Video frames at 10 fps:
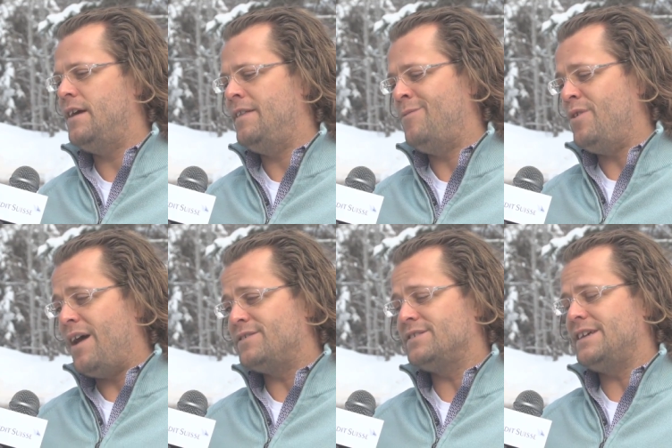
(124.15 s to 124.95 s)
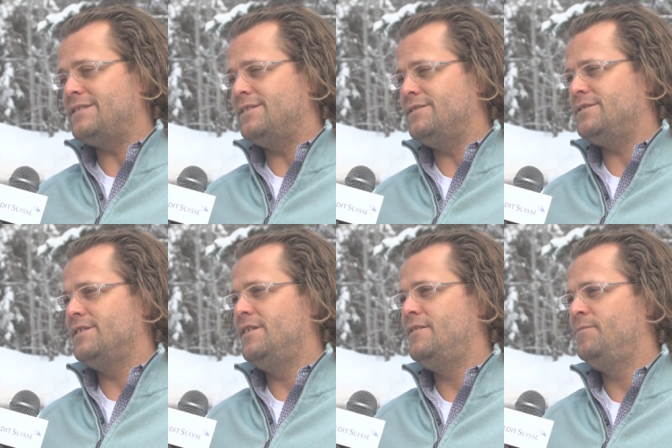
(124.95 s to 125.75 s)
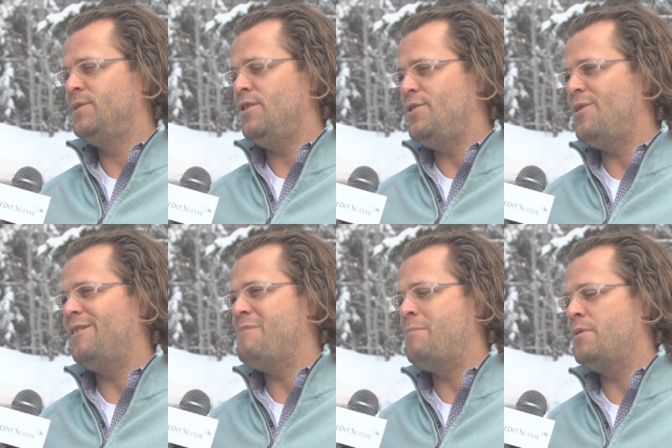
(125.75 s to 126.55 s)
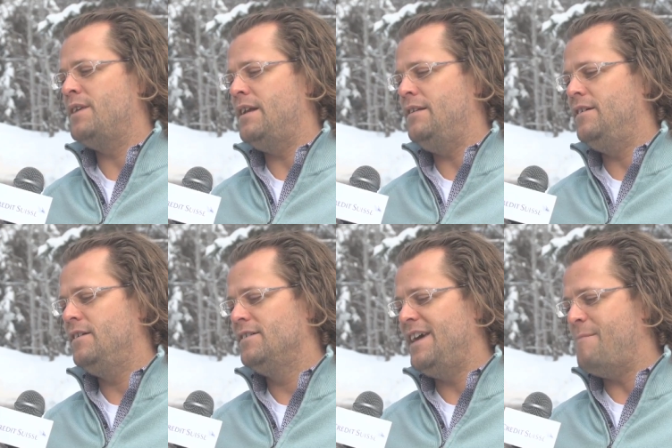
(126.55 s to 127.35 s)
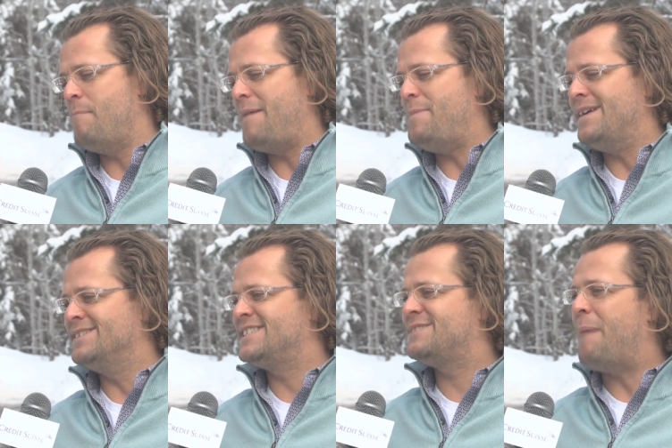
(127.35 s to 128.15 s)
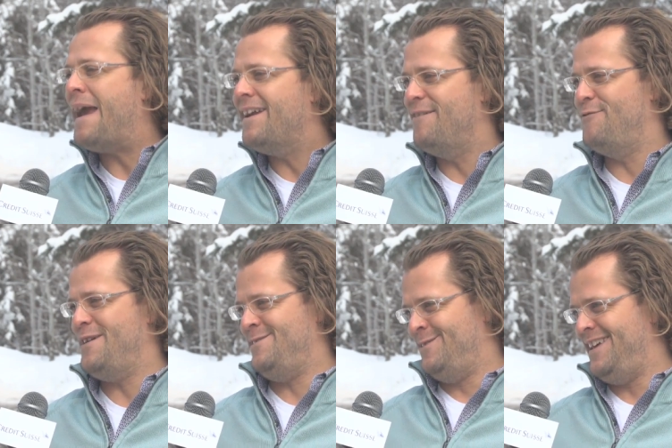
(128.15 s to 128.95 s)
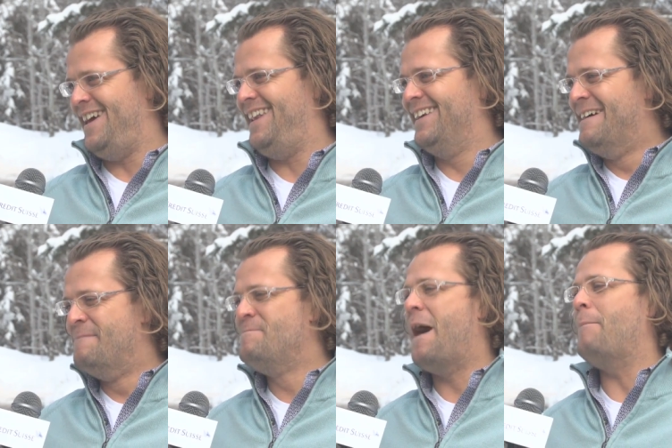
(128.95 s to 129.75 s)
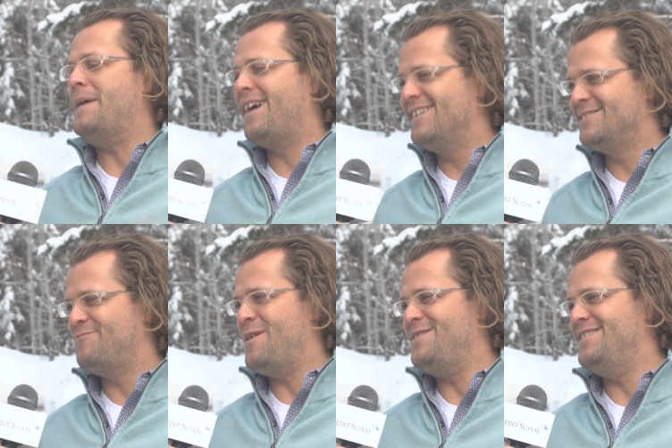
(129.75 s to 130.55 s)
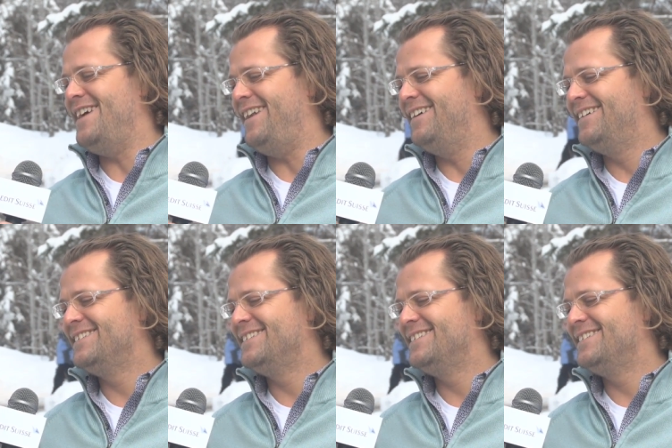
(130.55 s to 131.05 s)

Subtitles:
And then when you have successes, you want to remember that it might be in spite of what you did, not because of what you did.